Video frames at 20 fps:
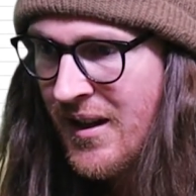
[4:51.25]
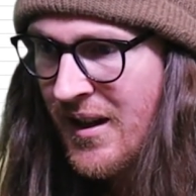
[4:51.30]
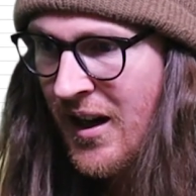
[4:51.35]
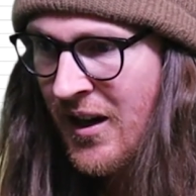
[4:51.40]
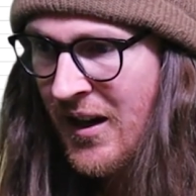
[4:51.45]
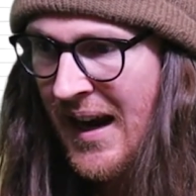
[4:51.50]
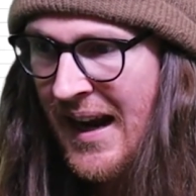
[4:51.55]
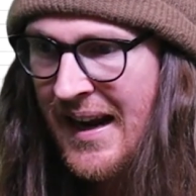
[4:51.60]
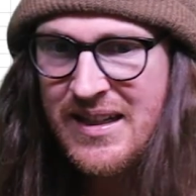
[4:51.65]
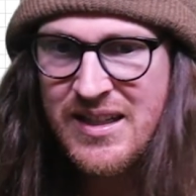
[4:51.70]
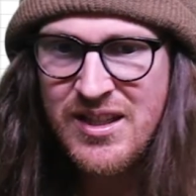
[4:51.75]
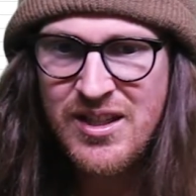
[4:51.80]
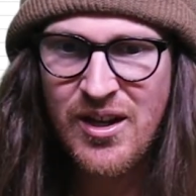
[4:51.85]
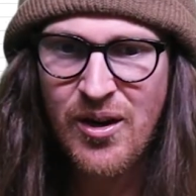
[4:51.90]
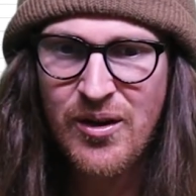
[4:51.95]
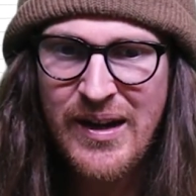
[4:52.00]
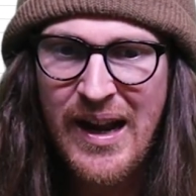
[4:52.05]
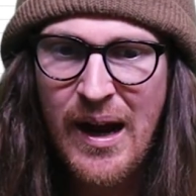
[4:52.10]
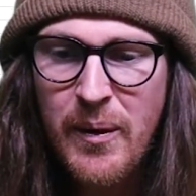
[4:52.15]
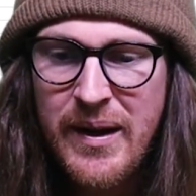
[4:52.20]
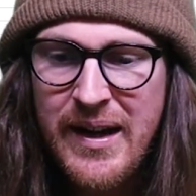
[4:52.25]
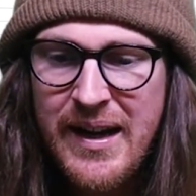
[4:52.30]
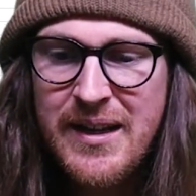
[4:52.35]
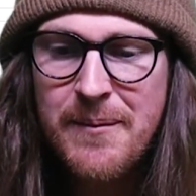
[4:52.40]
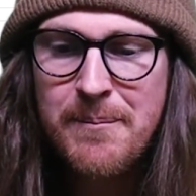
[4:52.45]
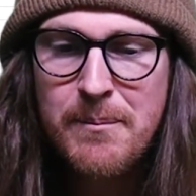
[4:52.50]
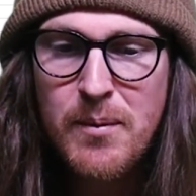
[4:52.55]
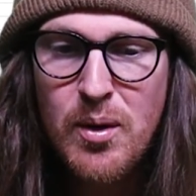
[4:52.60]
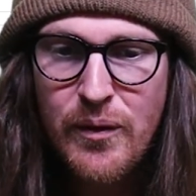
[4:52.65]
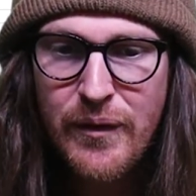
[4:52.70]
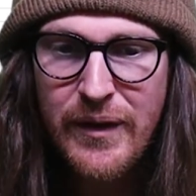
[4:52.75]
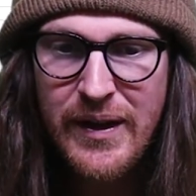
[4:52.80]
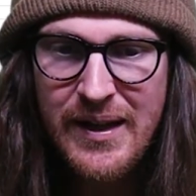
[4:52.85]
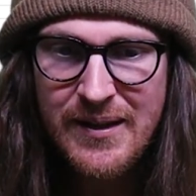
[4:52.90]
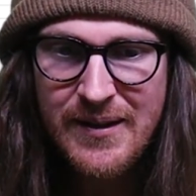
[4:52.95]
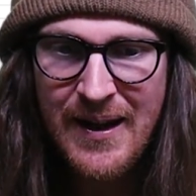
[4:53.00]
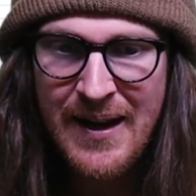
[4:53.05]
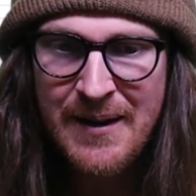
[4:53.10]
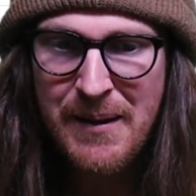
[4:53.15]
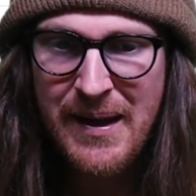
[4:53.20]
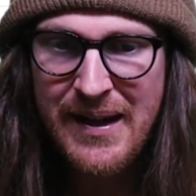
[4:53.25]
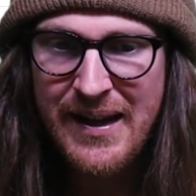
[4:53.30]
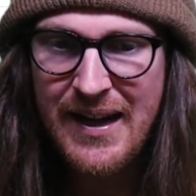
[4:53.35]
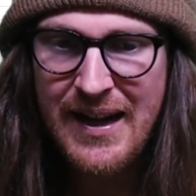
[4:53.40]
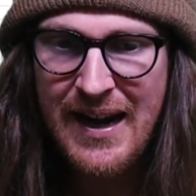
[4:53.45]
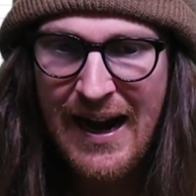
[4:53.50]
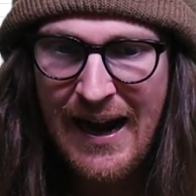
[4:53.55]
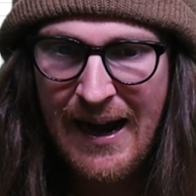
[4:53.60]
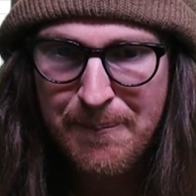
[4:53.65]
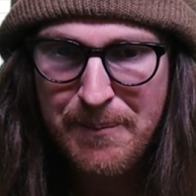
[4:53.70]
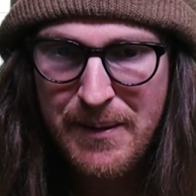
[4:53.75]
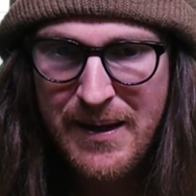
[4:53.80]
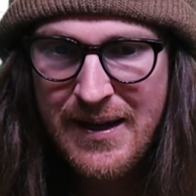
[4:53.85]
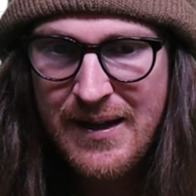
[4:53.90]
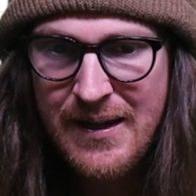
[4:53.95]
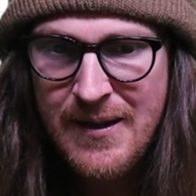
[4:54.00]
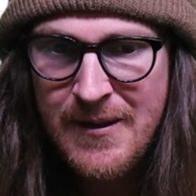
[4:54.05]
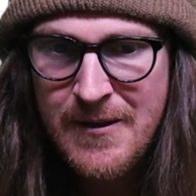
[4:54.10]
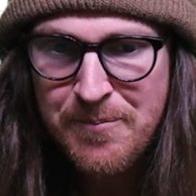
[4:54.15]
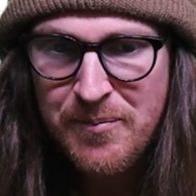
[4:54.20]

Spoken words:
All right, so now we need to move it and make a copy.